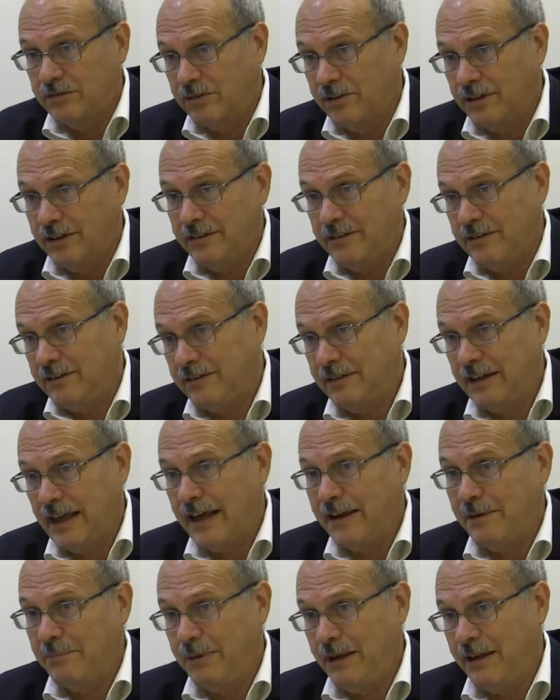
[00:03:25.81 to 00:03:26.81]
So the
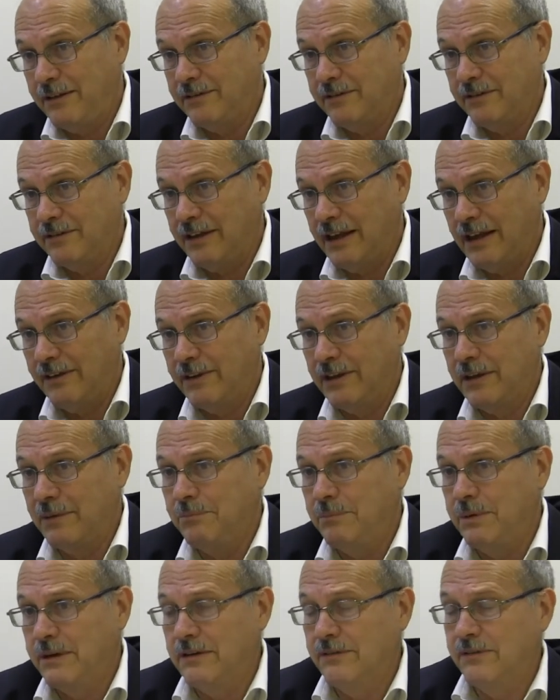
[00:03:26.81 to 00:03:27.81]
database is having
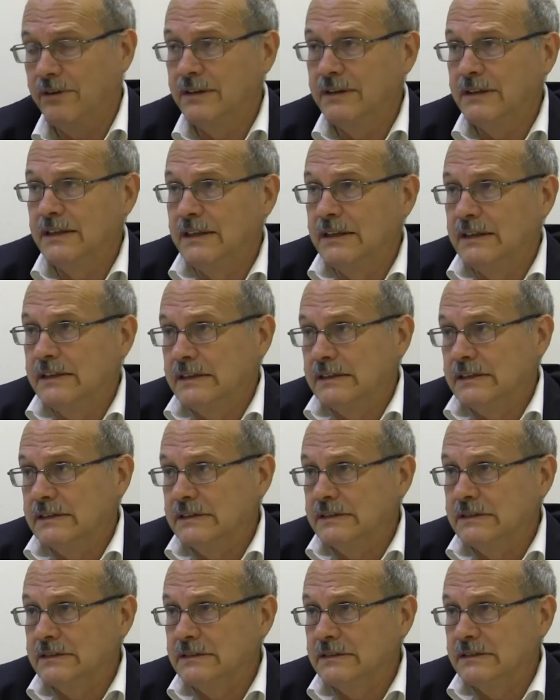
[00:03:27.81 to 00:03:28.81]
a bit of
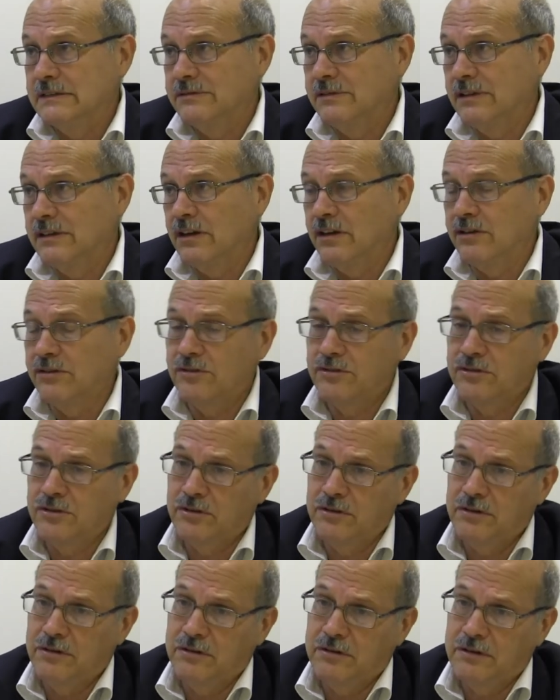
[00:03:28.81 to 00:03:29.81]
an
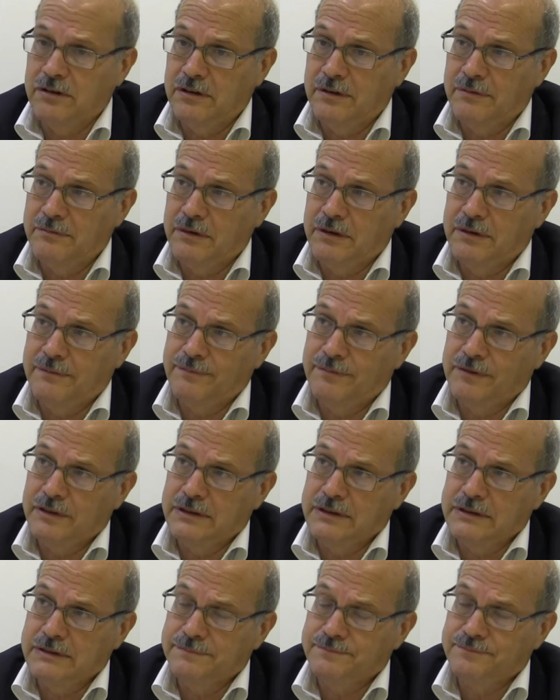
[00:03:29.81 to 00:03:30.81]
uncertain
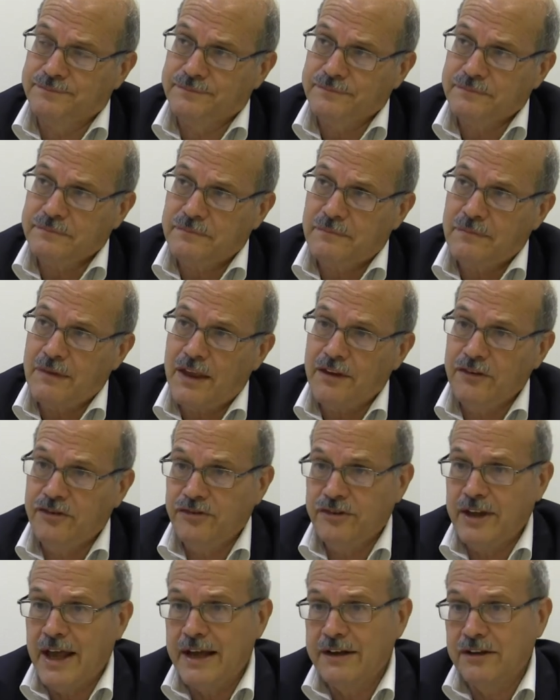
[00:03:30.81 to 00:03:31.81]

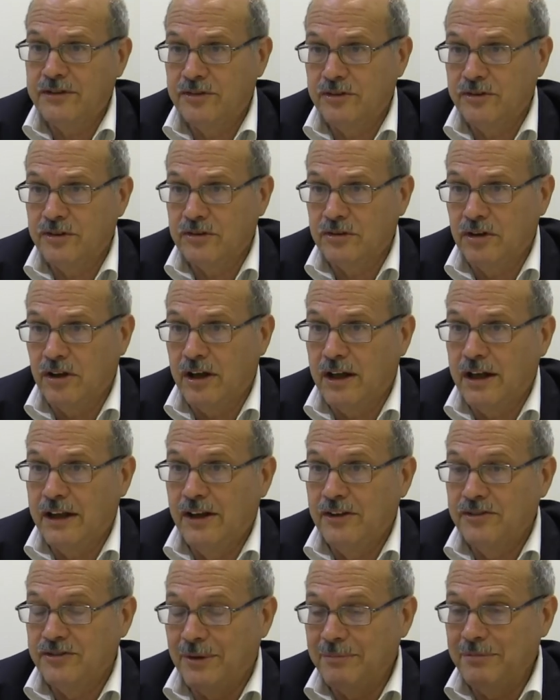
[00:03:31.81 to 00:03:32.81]
status in the law.
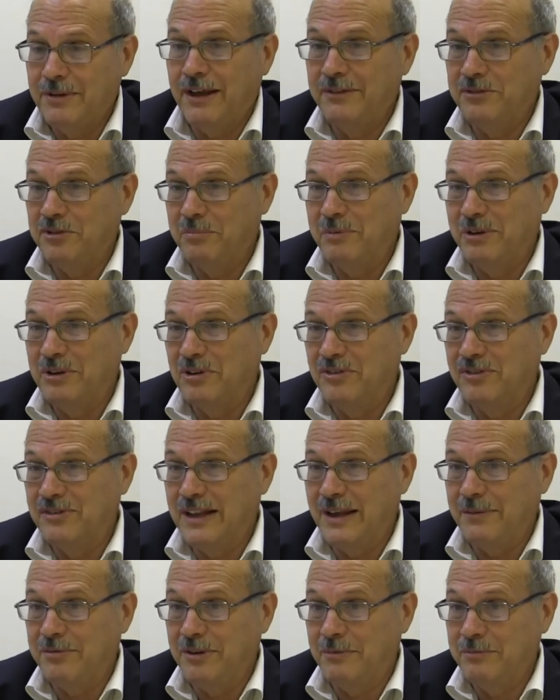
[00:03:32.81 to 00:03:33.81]
Sometimes there'll be an
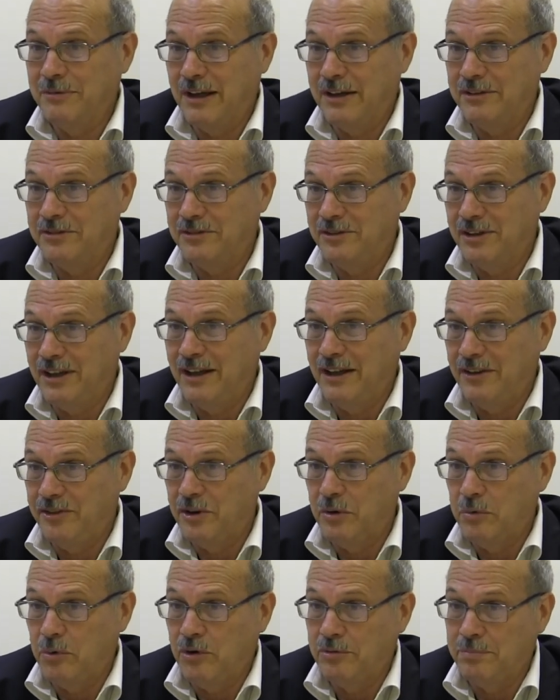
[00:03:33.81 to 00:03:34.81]
overlap, sometimes
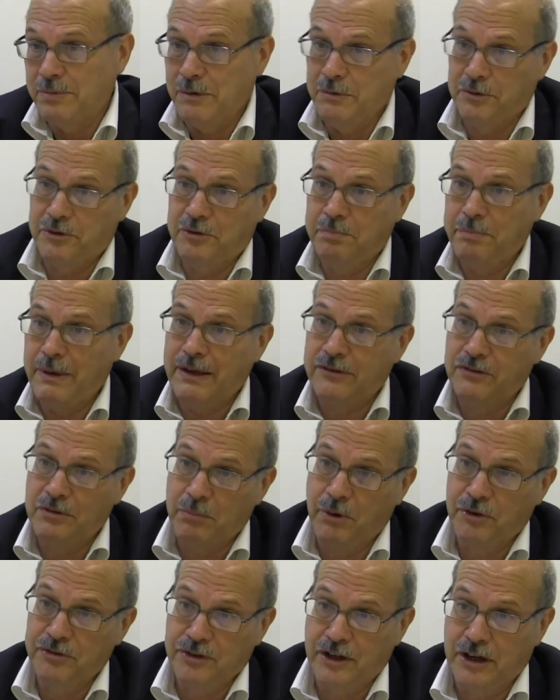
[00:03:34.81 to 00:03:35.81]
there won't be. With respect
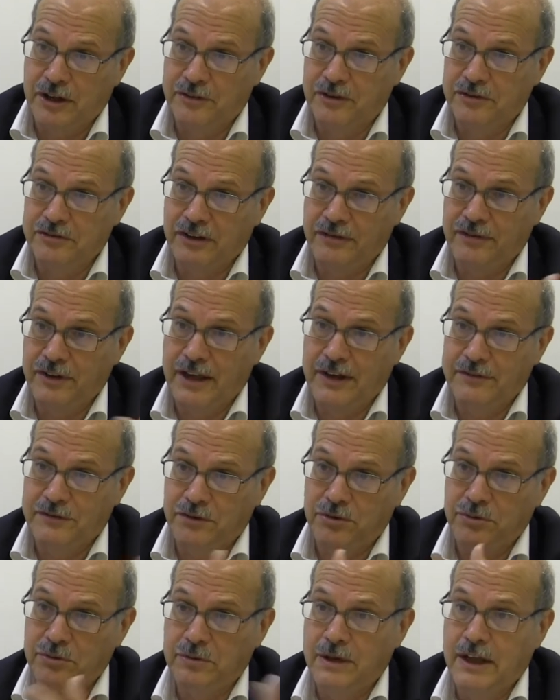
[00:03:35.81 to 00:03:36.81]
to most others, if you
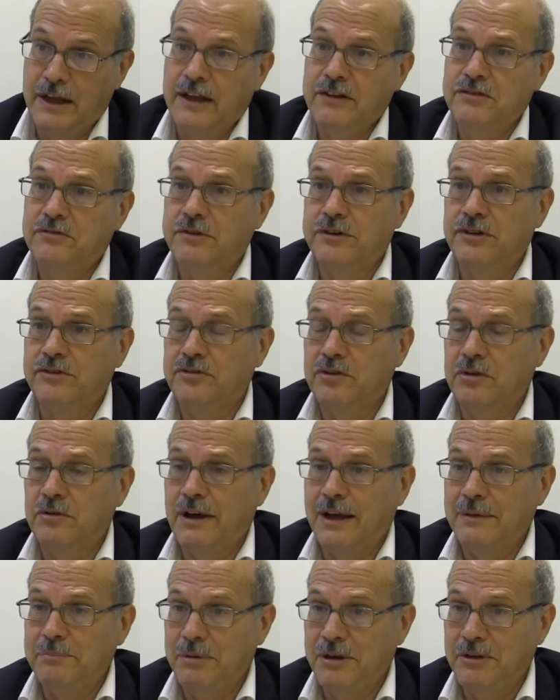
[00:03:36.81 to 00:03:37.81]
have two
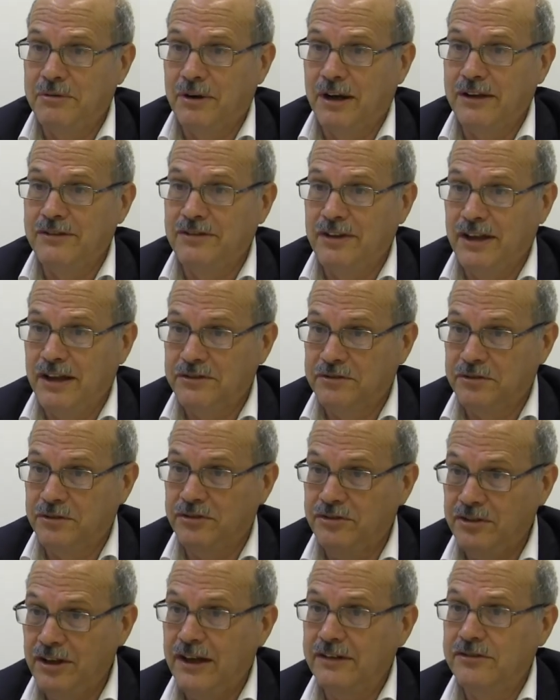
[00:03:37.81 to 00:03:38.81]
traditional IP rights, the
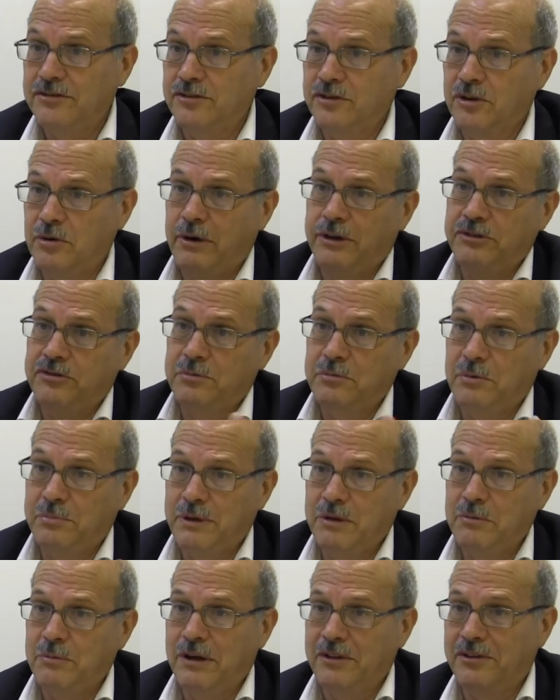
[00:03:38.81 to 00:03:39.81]
answer is yes, and the question will
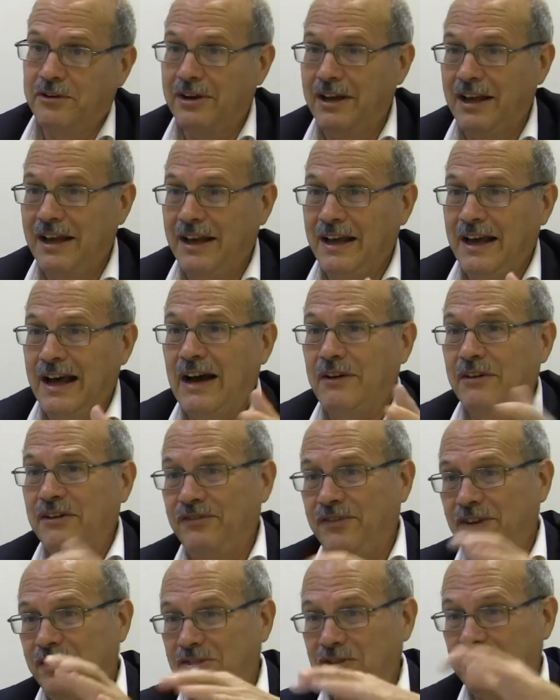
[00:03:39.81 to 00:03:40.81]
be whether how
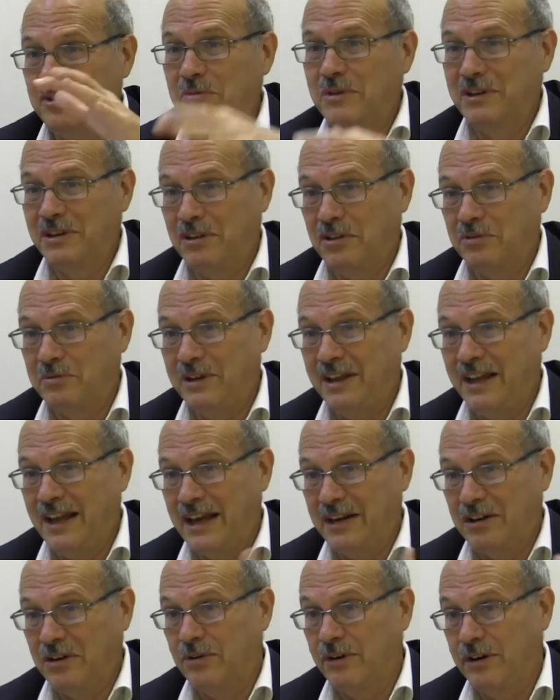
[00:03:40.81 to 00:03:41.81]
it fits into one of the three
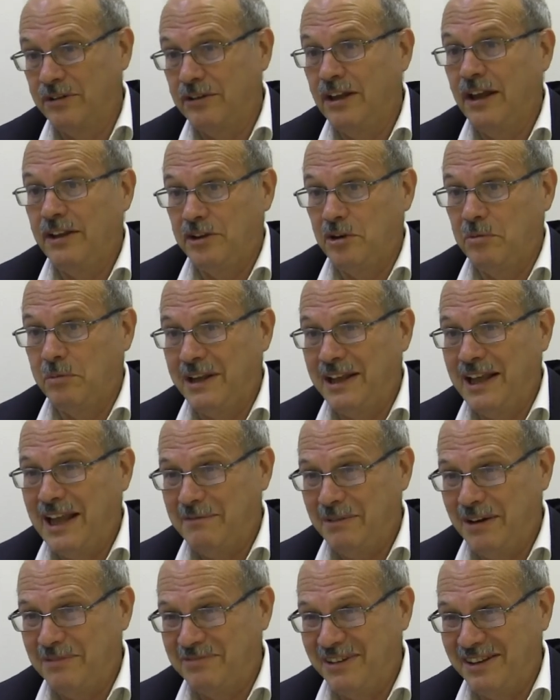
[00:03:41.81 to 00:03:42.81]
categories that we
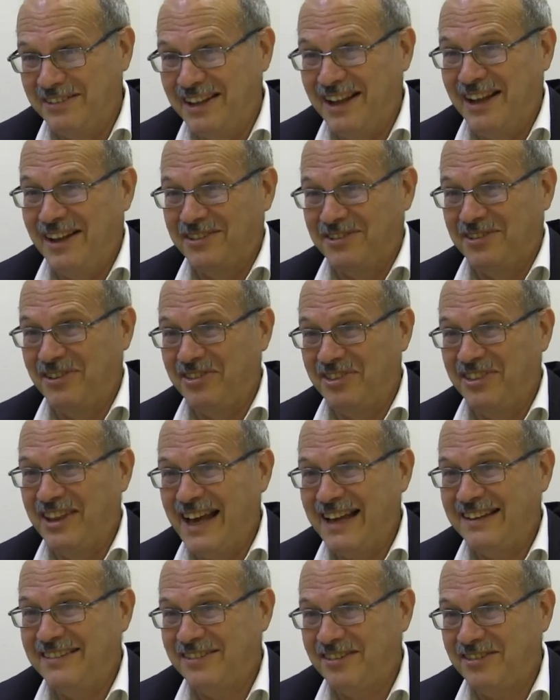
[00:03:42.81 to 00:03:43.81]
came up with. So
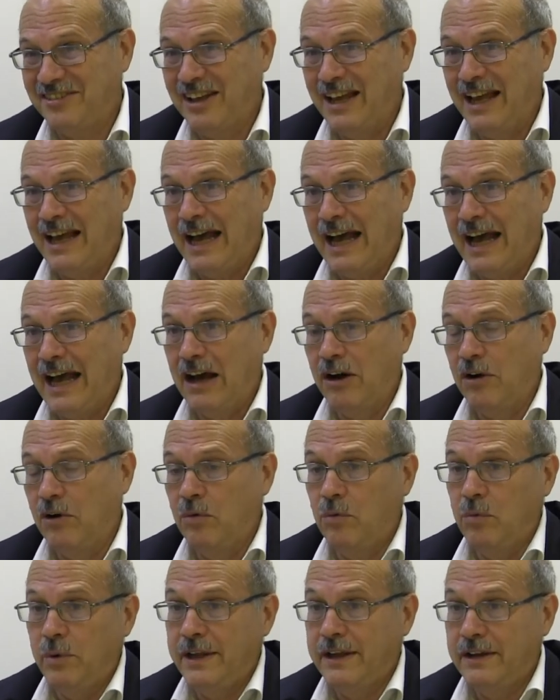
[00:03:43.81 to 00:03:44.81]
that's how
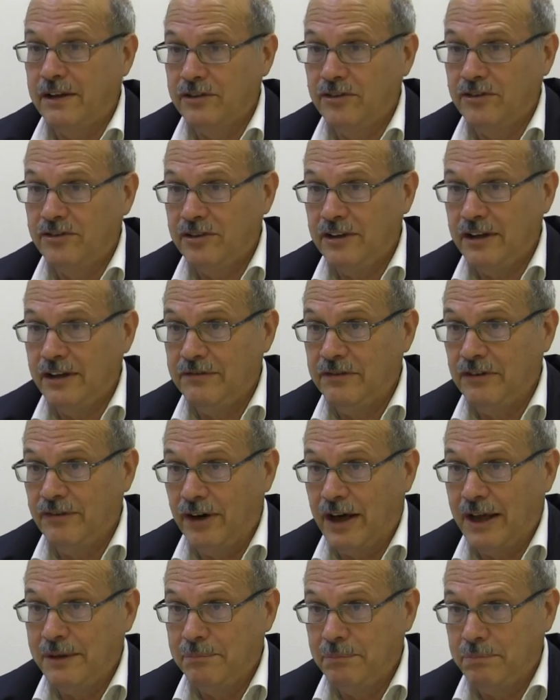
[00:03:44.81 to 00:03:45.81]
we conceived
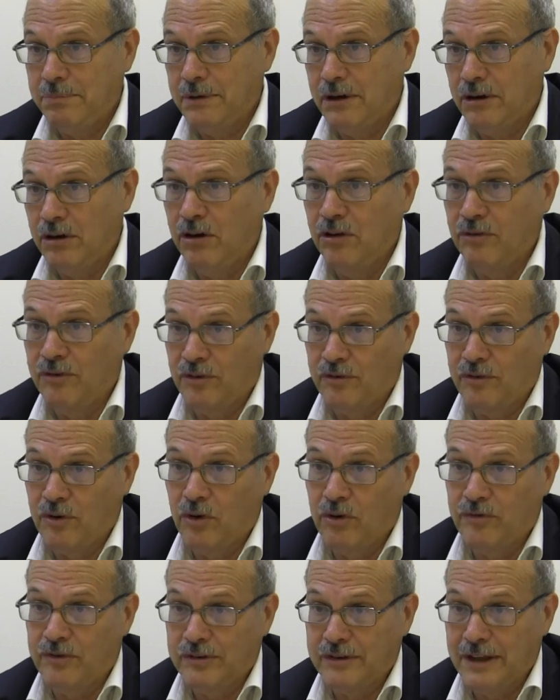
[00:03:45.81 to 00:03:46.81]
of
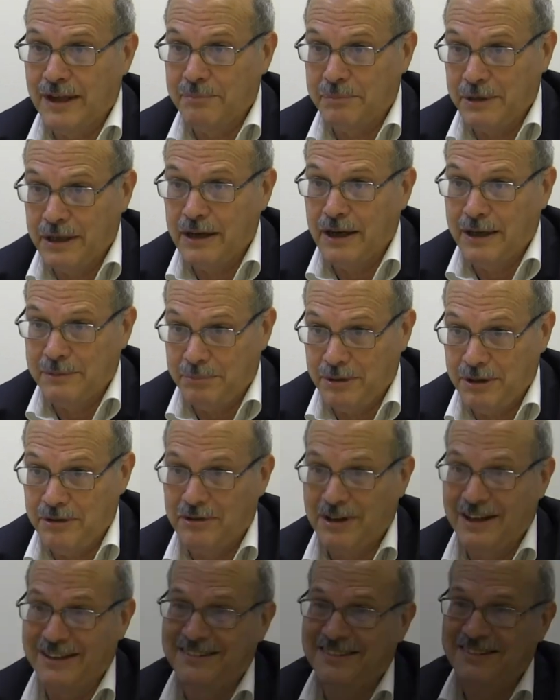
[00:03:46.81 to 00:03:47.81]
overlapping
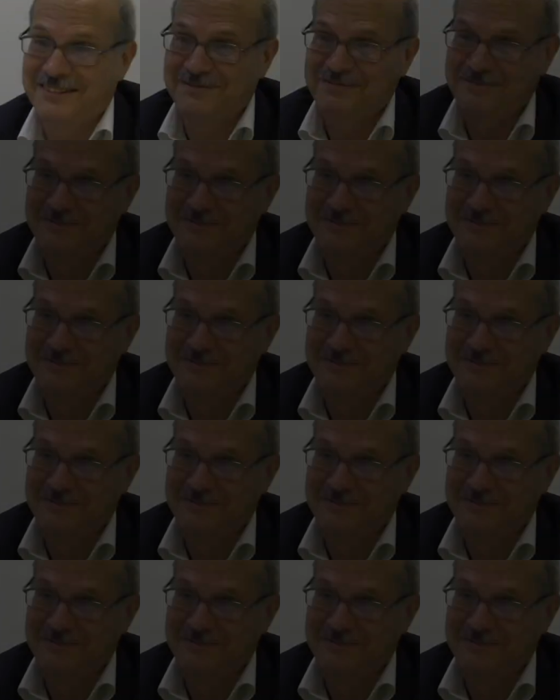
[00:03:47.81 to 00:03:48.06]
IP rights.